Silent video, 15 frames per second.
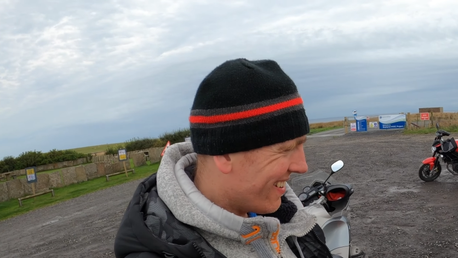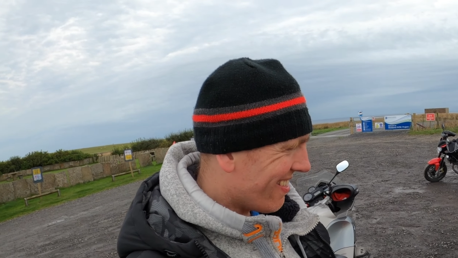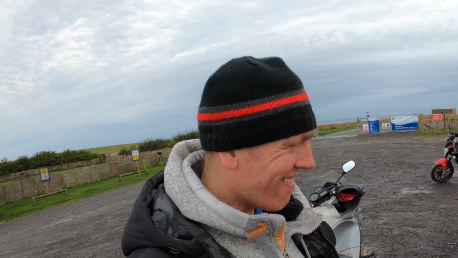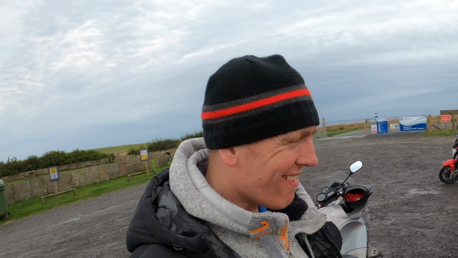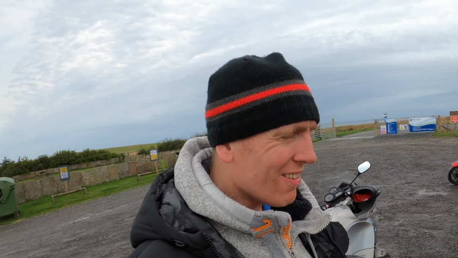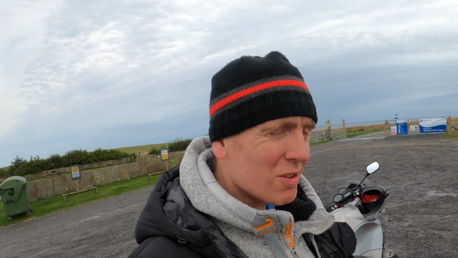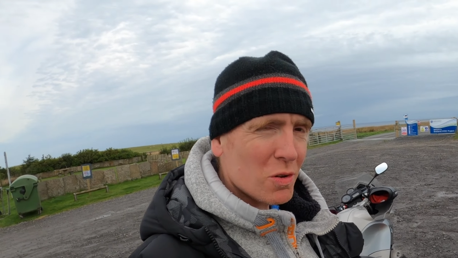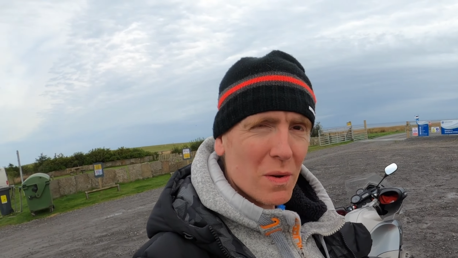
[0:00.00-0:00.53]
They're
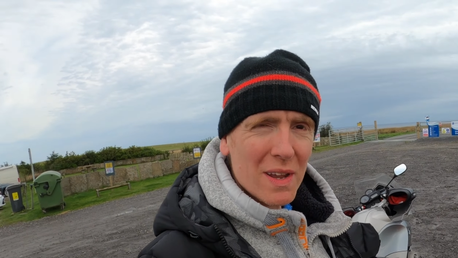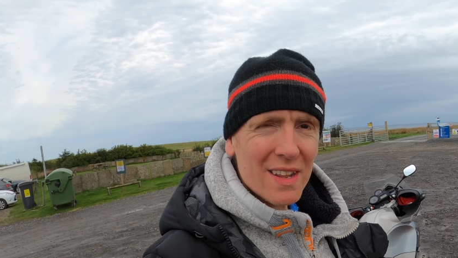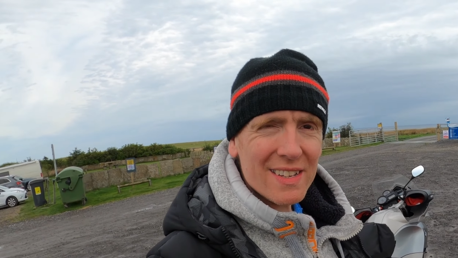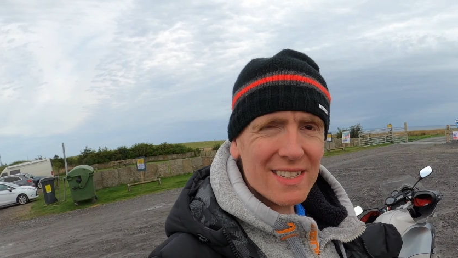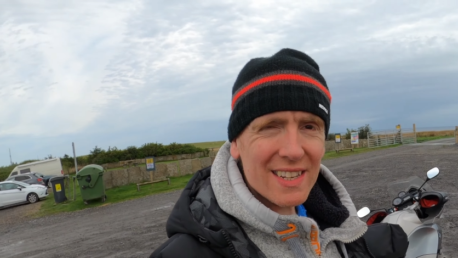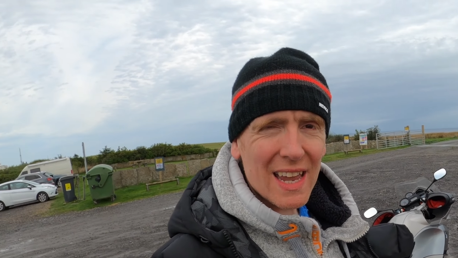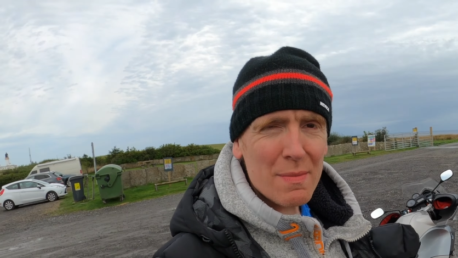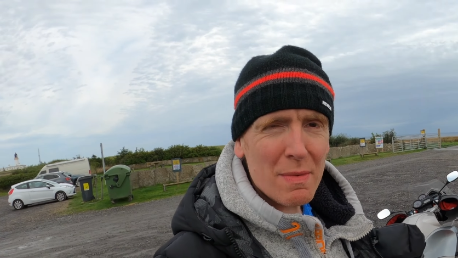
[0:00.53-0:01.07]
all doing the
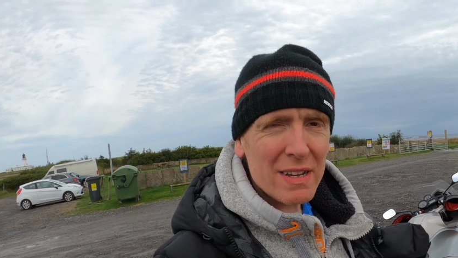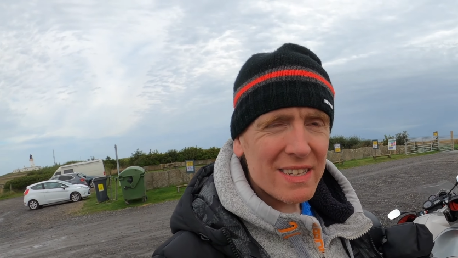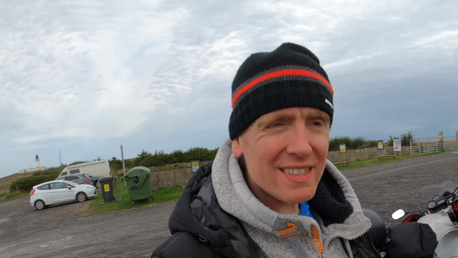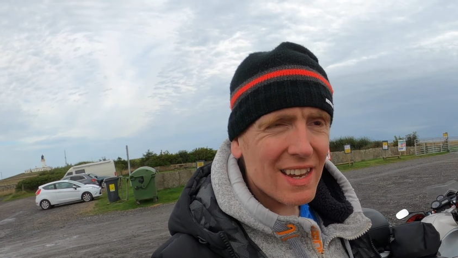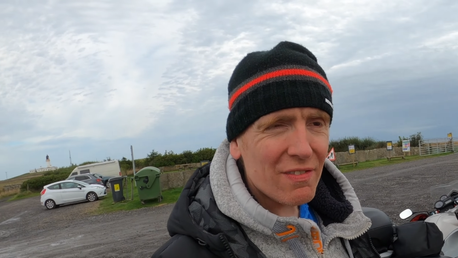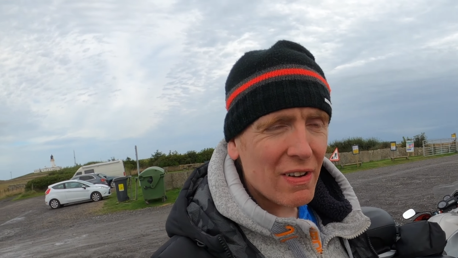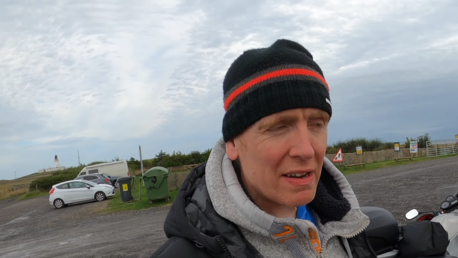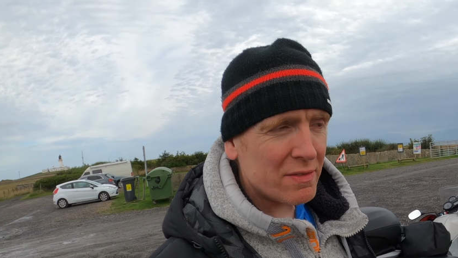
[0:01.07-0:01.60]
same
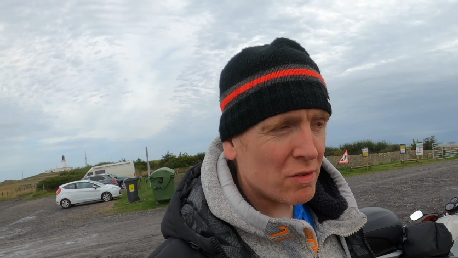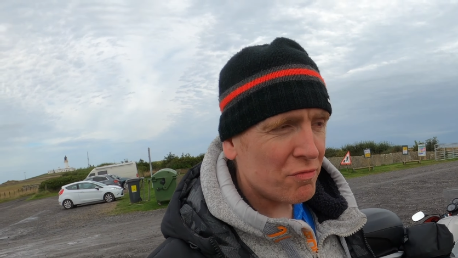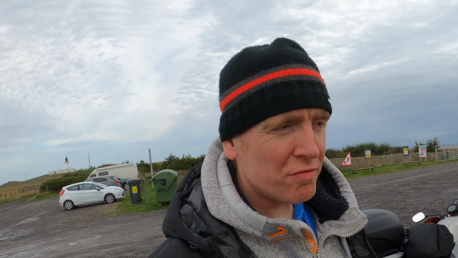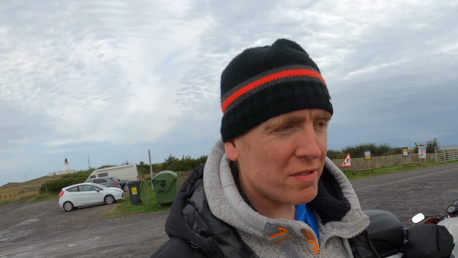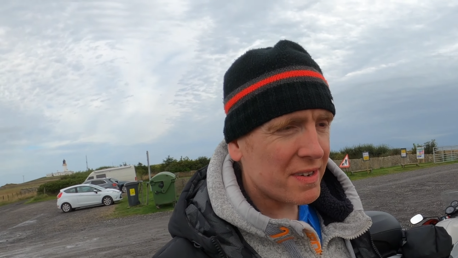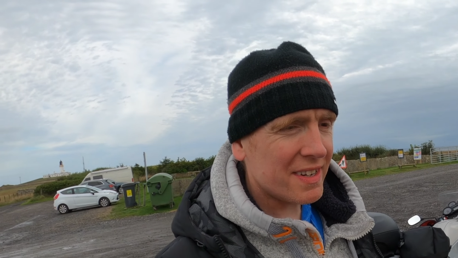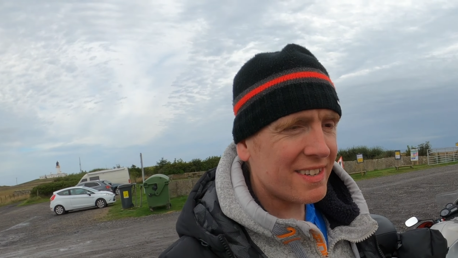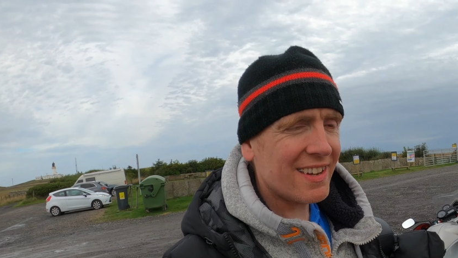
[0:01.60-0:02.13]

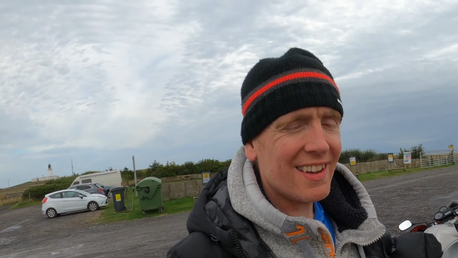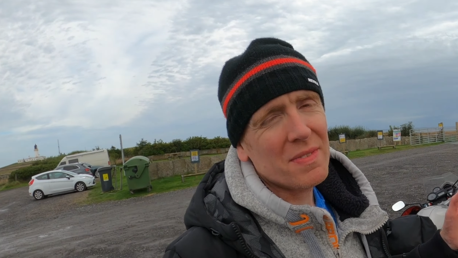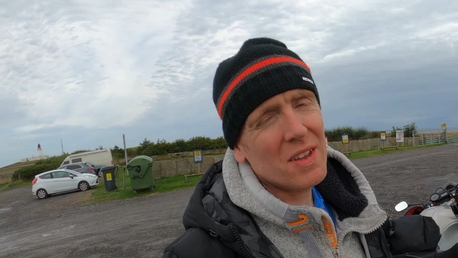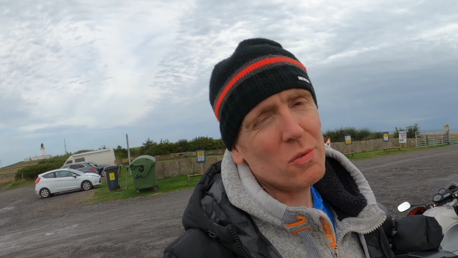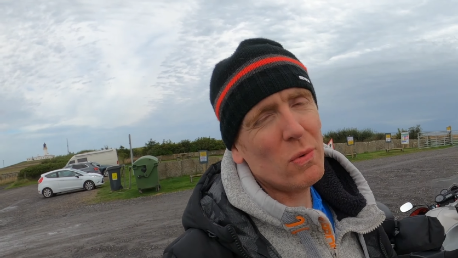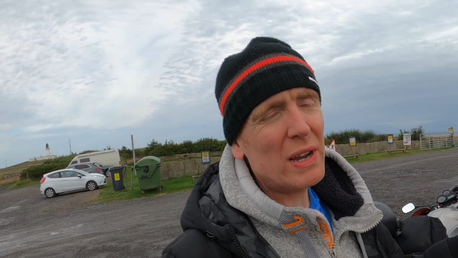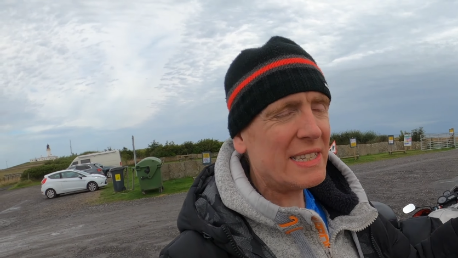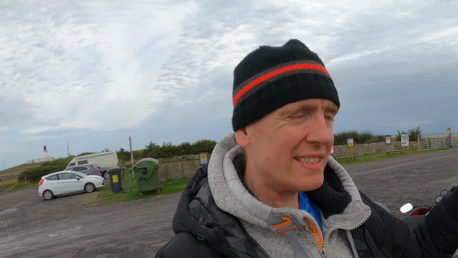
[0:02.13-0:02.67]
NC500
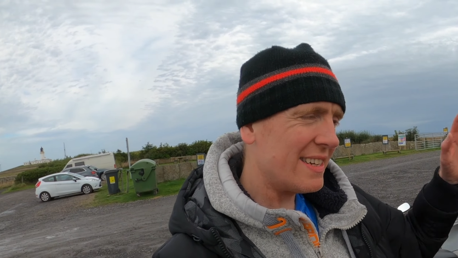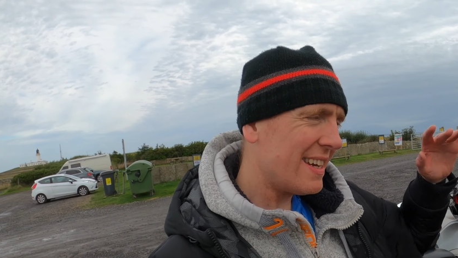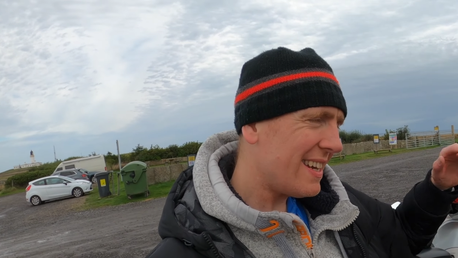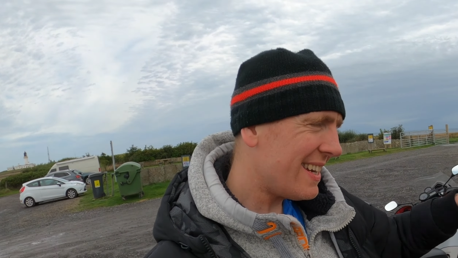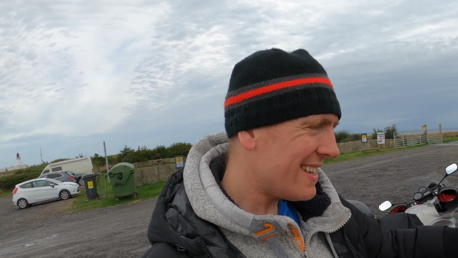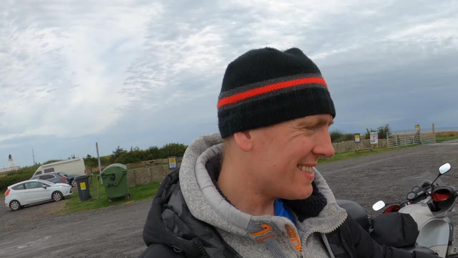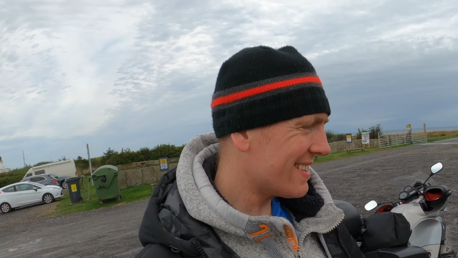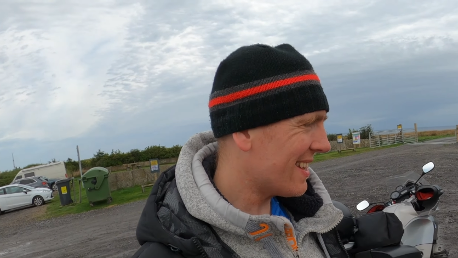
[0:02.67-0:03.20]
west to
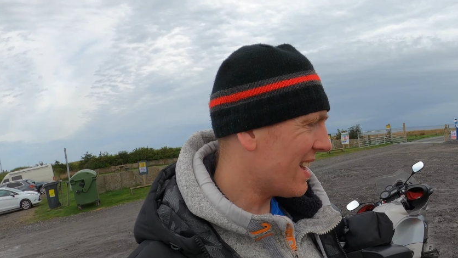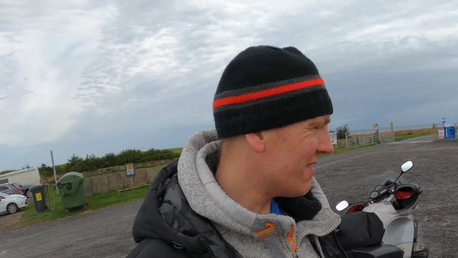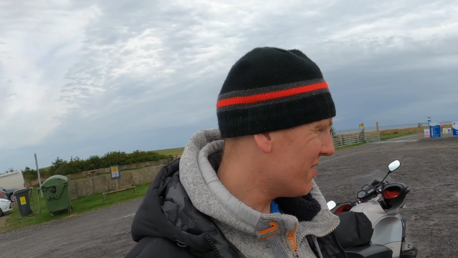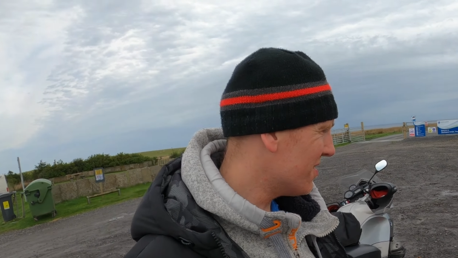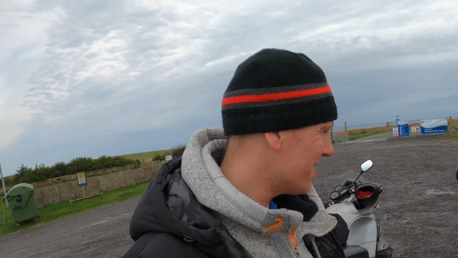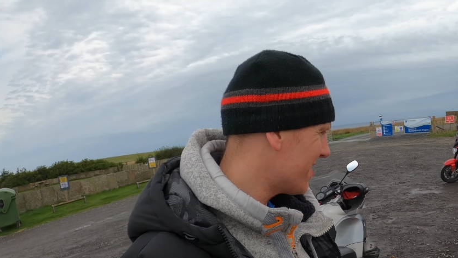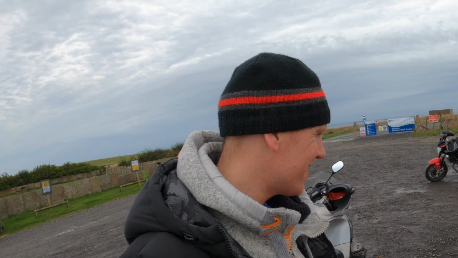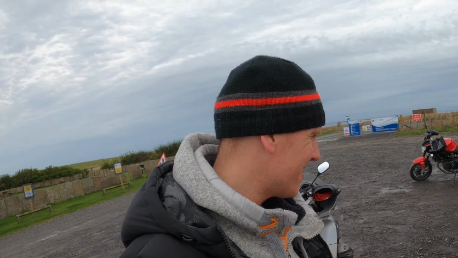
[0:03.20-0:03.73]
east like
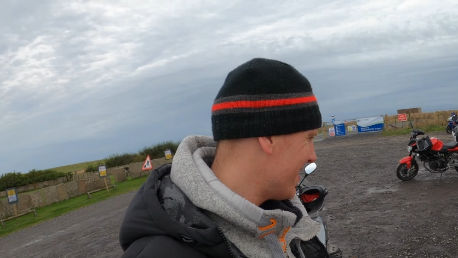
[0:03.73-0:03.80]
us.